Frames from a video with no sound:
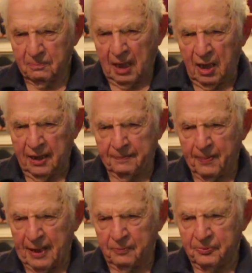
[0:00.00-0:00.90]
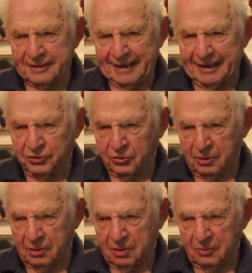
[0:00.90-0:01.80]
heart
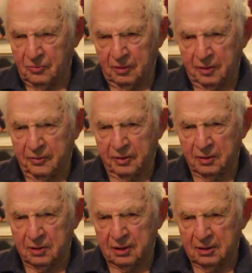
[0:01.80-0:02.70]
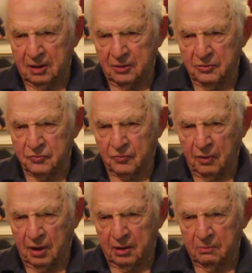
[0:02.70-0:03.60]
palpitations and all the things that they
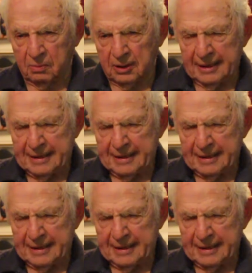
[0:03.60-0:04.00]
describe,